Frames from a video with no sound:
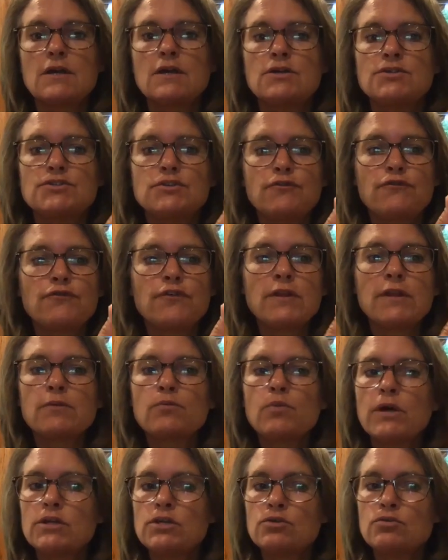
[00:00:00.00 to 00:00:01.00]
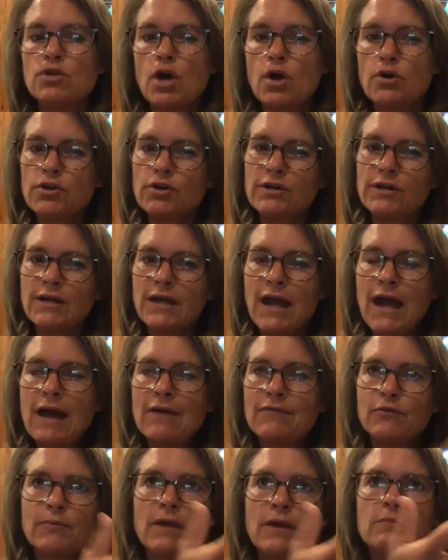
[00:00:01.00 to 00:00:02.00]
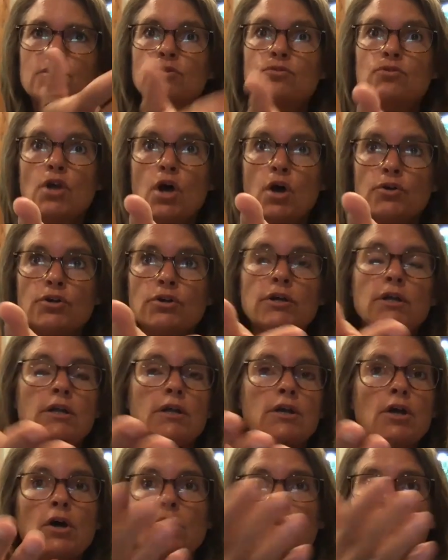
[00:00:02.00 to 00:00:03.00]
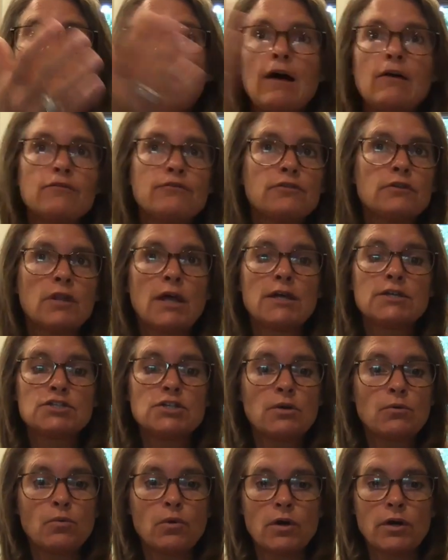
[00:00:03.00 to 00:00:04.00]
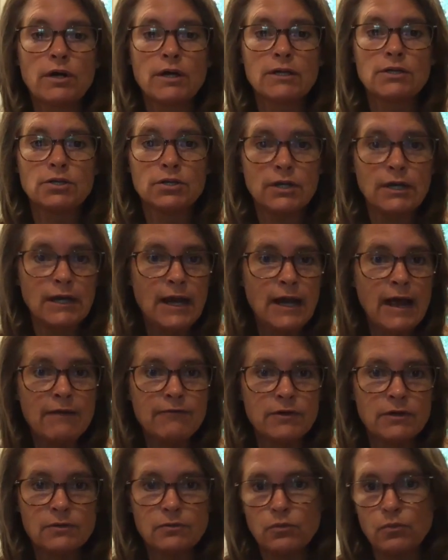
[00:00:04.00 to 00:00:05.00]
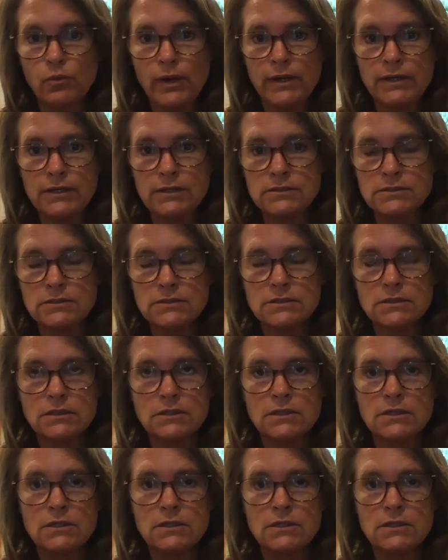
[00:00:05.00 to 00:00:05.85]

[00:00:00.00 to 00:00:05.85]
So fill in what you know you're going to have, or maybe you know you're going to go out for lunch at work and you're going to have a Wendy's